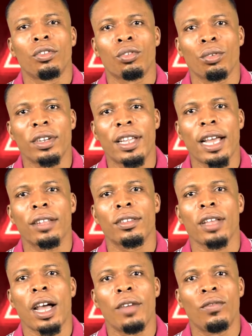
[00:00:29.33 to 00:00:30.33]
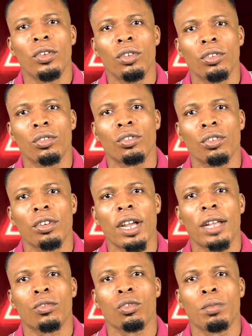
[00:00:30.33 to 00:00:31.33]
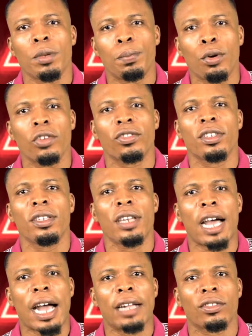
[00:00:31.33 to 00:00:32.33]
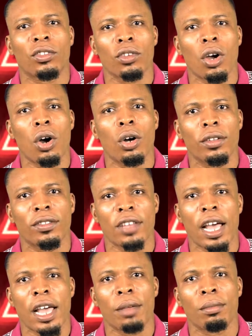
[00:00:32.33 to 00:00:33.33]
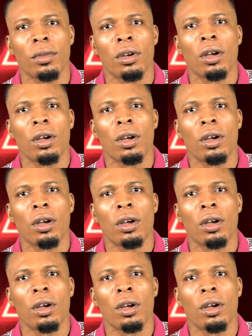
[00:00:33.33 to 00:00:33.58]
to get our video tutorials we'll be posting at all time.